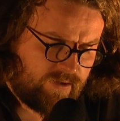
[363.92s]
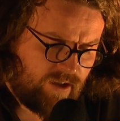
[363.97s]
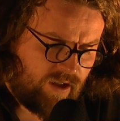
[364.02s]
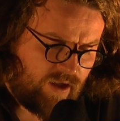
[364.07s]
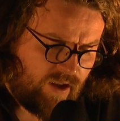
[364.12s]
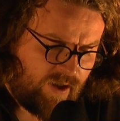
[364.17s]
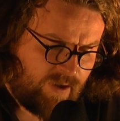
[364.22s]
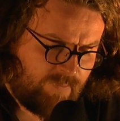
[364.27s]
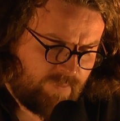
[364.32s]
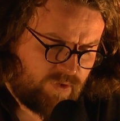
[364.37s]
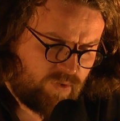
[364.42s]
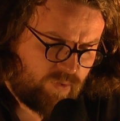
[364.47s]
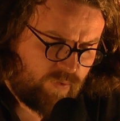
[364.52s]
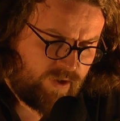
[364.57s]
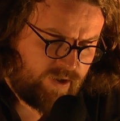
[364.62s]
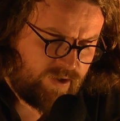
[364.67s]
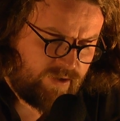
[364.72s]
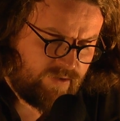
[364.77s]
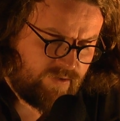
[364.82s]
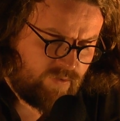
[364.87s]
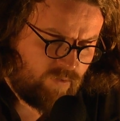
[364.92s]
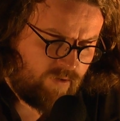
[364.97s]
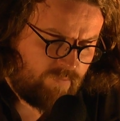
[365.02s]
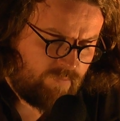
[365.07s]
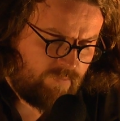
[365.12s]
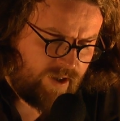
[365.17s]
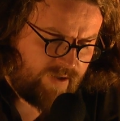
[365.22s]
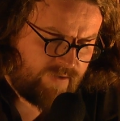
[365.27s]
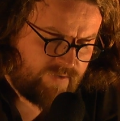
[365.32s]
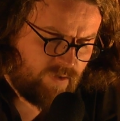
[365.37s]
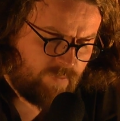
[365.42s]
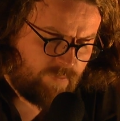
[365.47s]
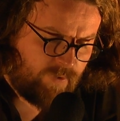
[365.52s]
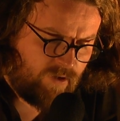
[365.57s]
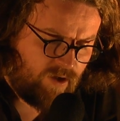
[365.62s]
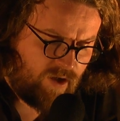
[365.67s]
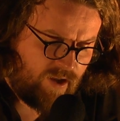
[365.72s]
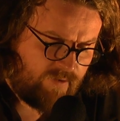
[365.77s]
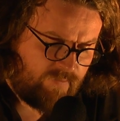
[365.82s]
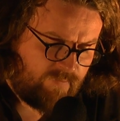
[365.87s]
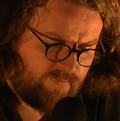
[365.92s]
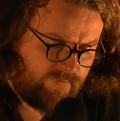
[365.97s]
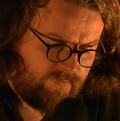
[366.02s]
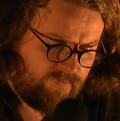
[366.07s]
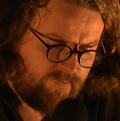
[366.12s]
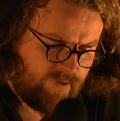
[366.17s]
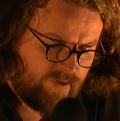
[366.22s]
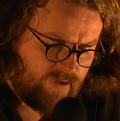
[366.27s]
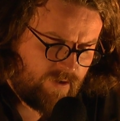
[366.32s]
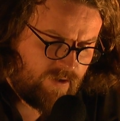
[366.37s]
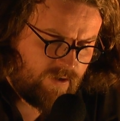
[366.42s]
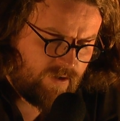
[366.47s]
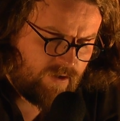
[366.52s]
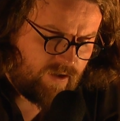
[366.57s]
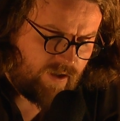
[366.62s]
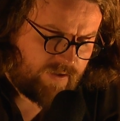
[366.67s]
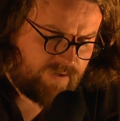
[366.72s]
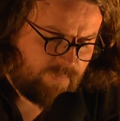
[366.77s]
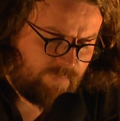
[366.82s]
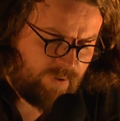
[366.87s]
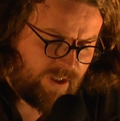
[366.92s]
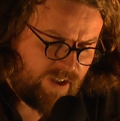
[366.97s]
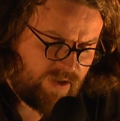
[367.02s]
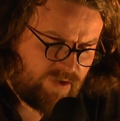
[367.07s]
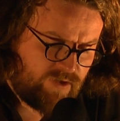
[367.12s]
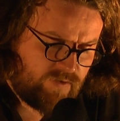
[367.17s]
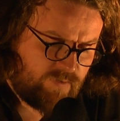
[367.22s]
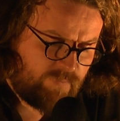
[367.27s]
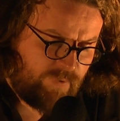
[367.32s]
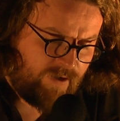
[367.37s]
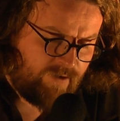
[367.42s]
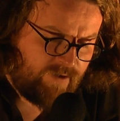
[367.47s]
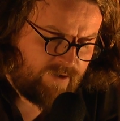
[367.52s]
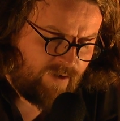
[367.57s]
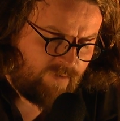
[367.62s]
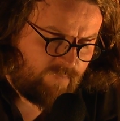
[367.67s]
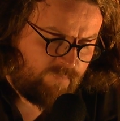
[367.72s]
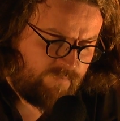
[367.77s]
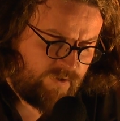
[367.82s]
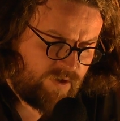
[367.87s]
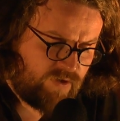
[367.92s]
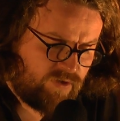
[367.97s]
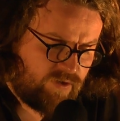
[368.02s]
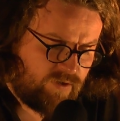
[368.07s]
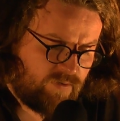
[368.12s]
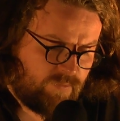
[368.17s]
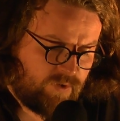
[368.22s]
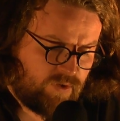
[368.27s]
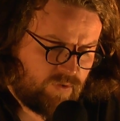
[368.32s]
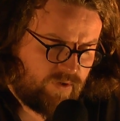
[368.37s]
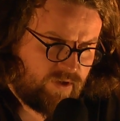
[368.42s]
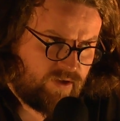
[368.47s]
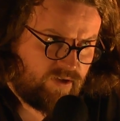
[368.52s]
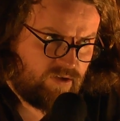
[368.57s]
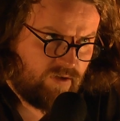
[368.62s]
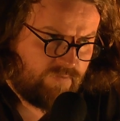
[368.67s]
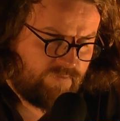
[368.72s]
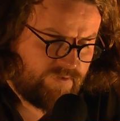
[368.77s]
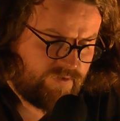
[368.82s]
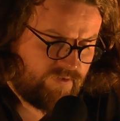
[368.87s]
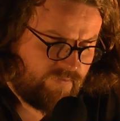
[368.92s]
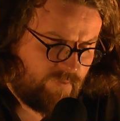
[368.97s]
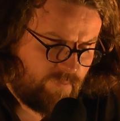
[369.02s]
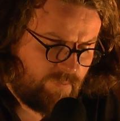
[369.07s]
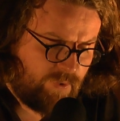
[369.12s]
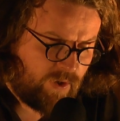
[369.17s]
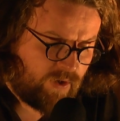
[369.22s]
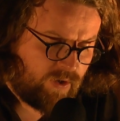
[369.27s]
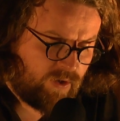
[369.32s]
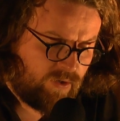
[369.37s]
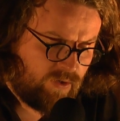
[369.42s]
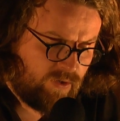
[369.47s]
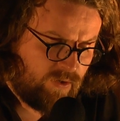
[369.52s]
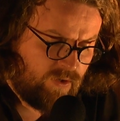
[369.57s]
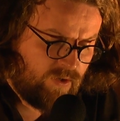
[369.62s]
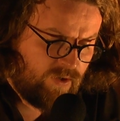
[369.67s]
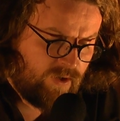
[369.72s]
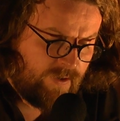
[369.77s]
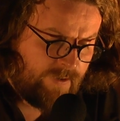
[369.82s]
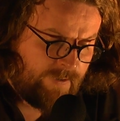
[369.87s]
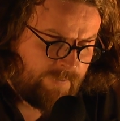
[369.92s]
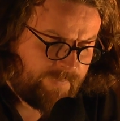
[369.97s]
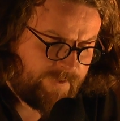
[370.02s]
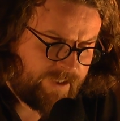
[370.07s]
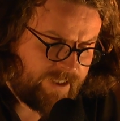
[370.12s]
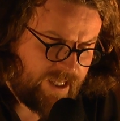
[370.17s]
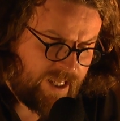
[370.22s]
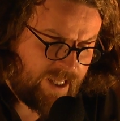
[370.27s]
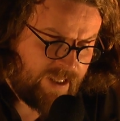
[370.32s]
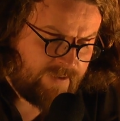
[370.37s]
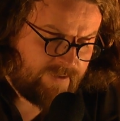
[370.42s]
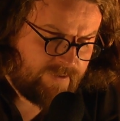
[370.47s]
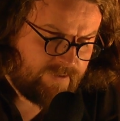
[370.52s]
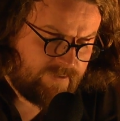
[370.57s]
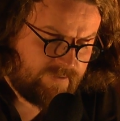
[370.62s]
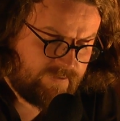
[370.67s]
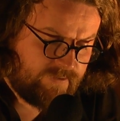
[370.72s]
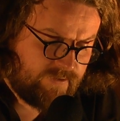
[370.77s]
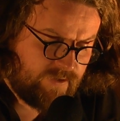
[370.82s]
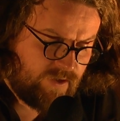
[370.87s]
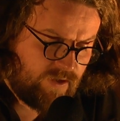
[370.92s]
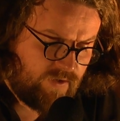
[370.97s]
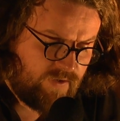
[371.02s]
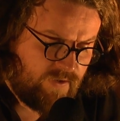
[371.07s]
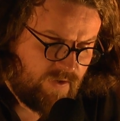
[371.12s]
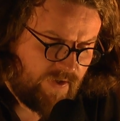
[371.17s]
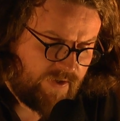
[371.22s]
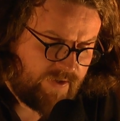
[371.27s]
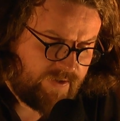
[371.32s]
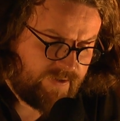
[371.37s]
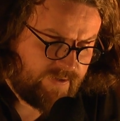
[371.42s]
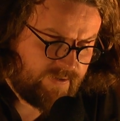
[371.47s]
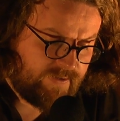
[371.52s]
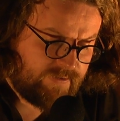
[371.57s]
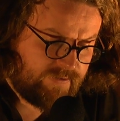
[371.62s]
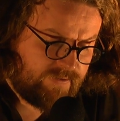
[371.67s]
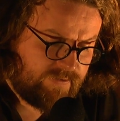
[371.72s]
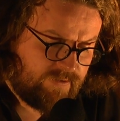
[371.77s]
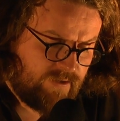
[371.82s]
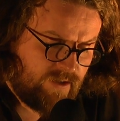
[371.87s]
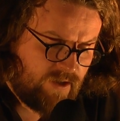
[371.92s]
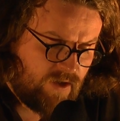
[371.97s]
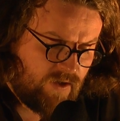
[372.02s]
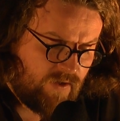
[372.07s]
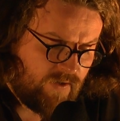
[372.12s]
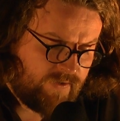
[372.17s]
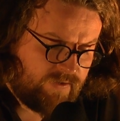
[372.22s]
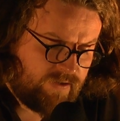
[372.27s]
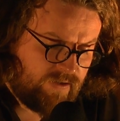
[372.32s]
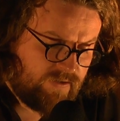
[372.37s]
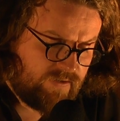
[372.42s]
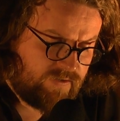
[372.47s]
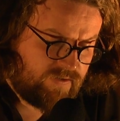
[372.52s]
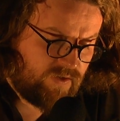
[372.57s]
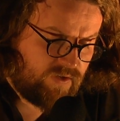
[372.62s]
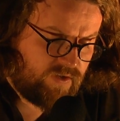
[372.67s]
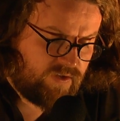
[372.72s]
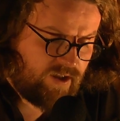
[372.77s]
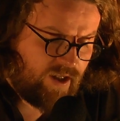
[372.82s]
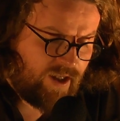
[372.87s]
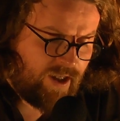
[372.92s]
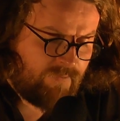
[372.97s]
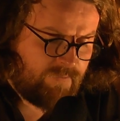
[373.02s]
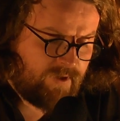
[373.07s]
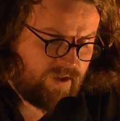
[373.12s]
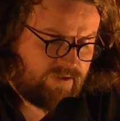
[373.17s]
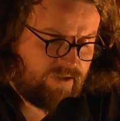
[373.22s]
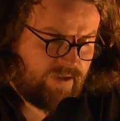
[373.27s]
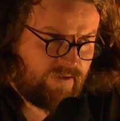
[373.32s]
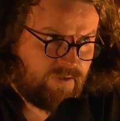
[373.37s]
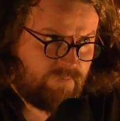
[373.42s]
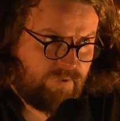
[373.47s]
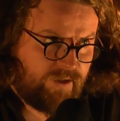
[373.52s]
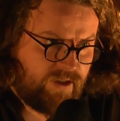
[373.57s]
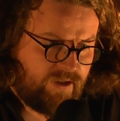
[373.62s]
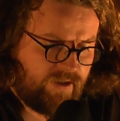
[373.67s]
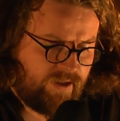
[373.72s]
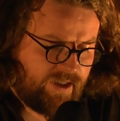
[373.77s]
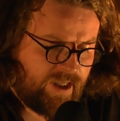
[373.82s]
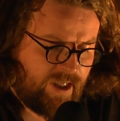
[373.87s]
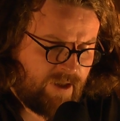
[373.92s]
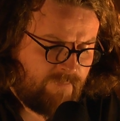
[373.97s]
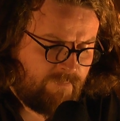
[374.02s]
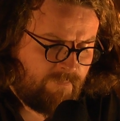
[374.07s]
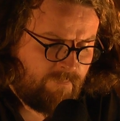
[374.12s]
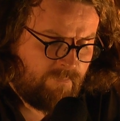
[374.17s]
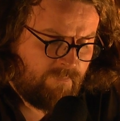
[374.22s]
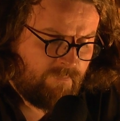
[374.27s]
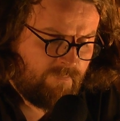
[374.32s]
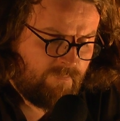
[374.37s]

The line between is what makes up our life. Like the pages bearing out fiction between the covers of a book. The ends, nothingness, until such time that things begin again.